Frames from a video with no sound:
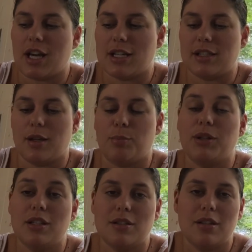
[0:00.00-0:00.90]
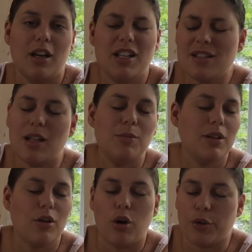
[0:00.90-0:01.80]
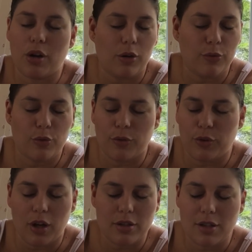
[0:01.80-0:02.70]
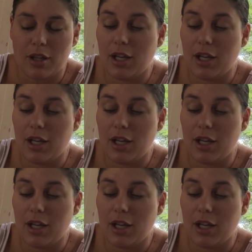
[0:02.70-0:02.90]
I said, please send me all the called for floss.